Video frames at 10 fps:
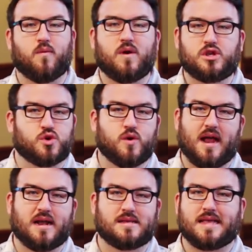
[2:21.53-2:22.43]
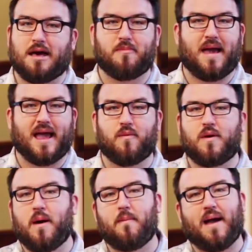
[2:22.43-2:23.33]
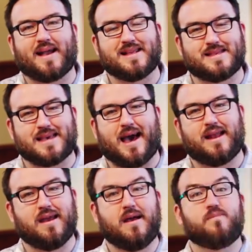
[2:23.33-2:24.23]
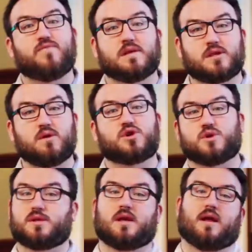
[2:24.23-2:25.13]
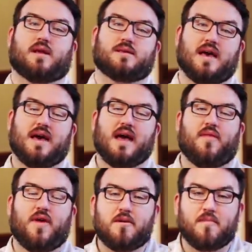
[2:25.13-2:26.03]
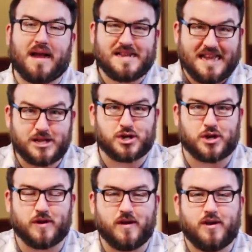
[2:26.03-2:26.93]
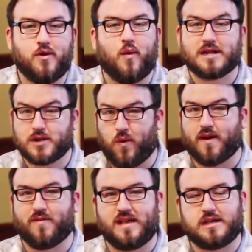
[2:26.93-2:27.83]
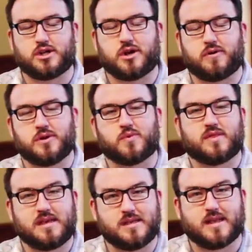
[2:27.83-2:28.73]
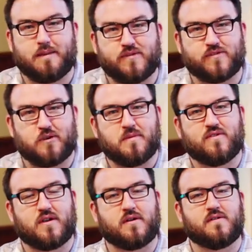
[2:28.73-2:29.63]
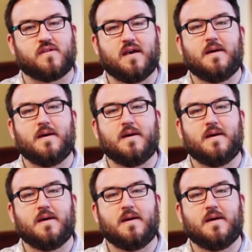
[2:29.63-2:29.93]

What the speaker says: We drew it at a stalemate, we went back inside to social studies, and there my teacher, who went to one of these churches with these types of sermon series,